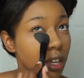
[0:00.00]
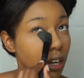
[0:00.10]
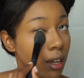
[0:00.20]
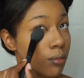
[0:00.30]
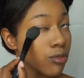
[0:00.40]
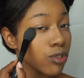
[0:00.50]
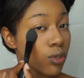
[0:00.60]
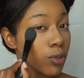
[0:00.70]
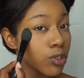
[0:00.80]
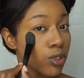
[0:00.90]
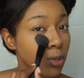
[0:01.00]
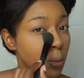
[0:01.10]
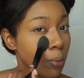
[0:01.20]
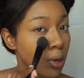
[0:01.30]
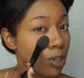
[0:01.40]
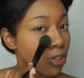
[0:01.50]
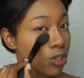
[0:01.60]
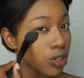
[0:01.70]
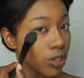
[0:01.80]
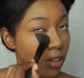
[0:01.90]
And I am just going to
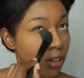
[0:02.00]
push